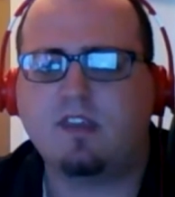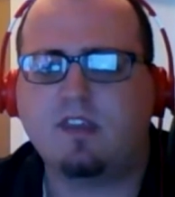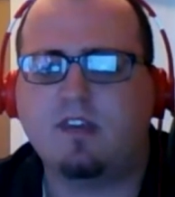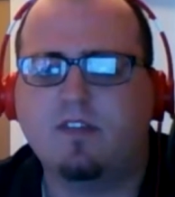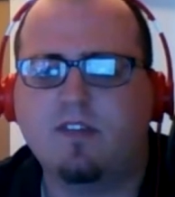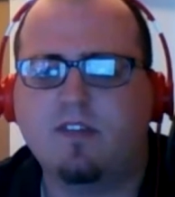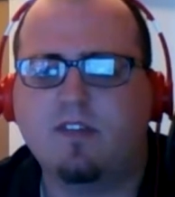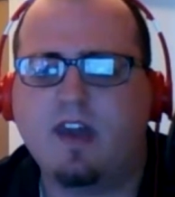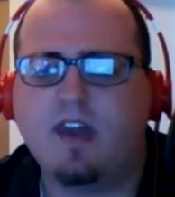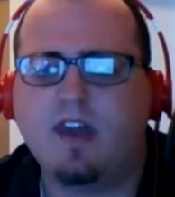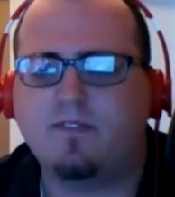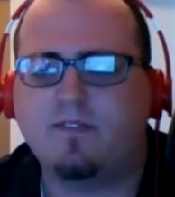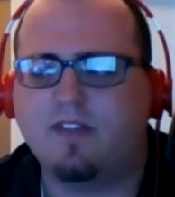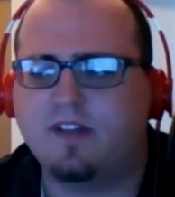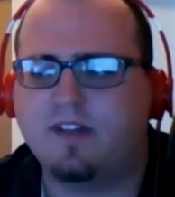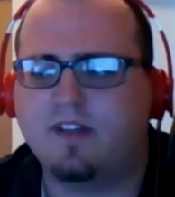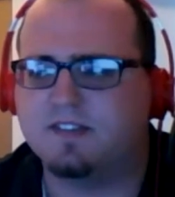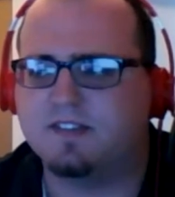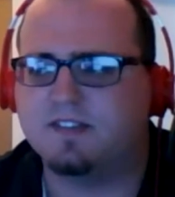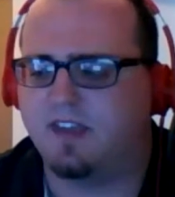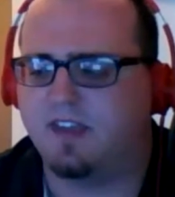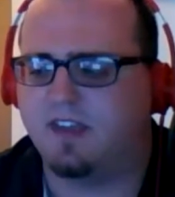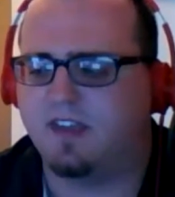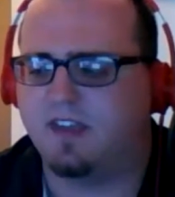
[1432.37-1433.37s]
that if
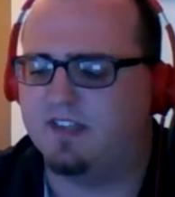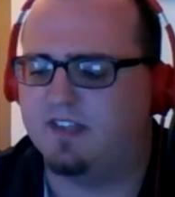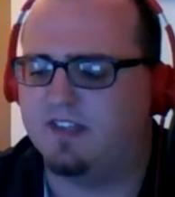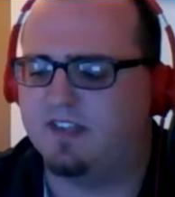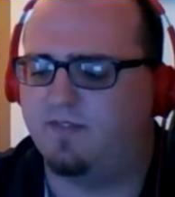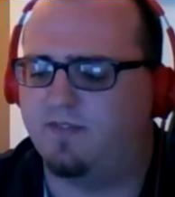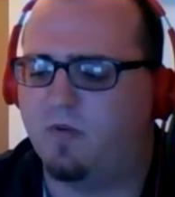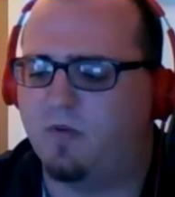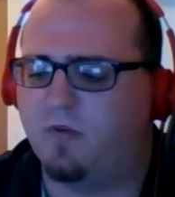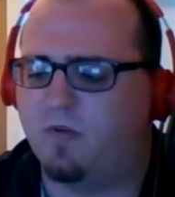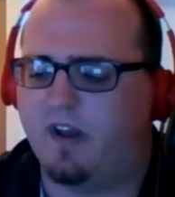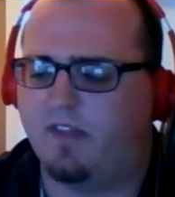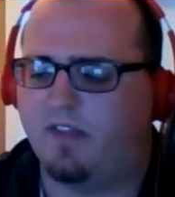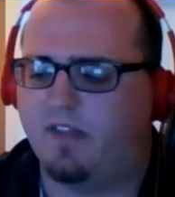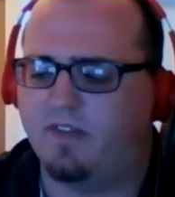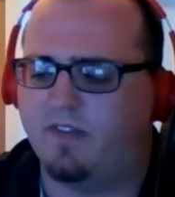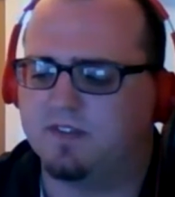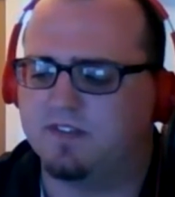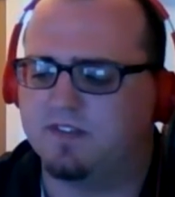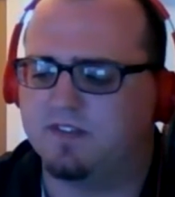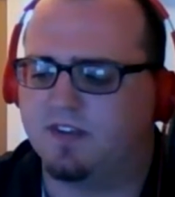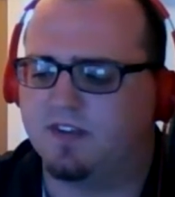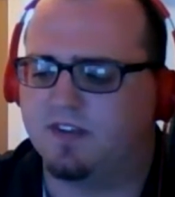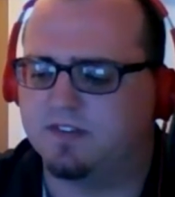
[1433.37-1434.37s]
that's the case, if He wanted
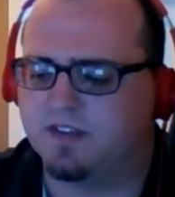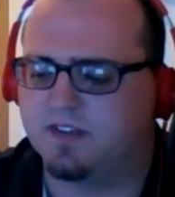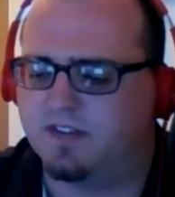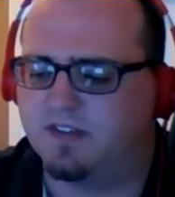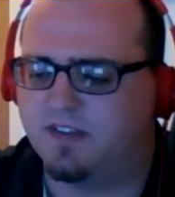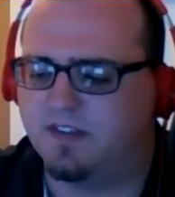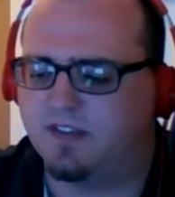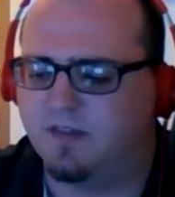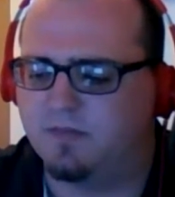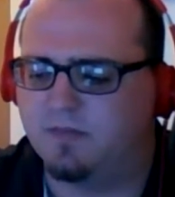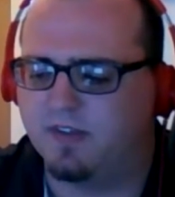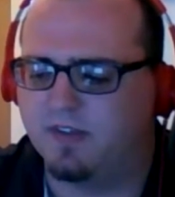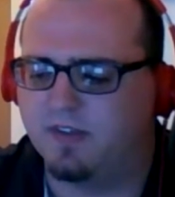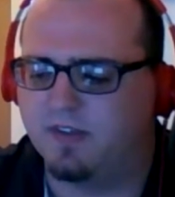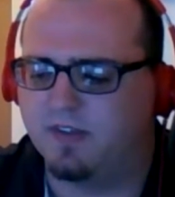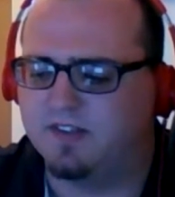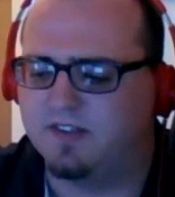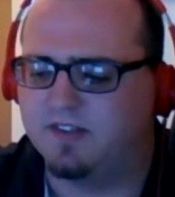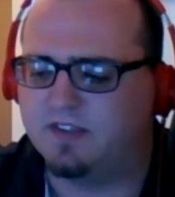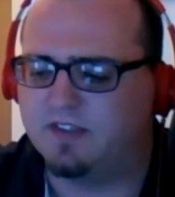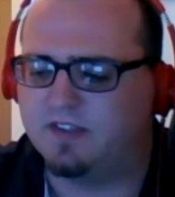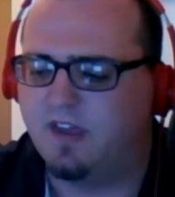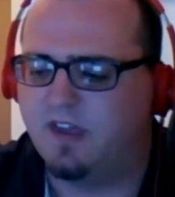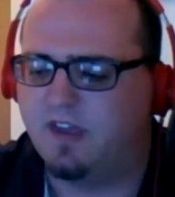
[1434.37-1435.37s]
those things to take
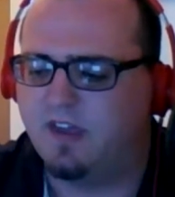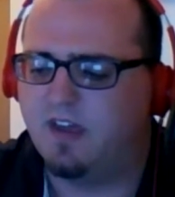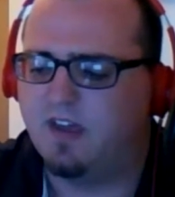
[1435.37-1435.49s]
place,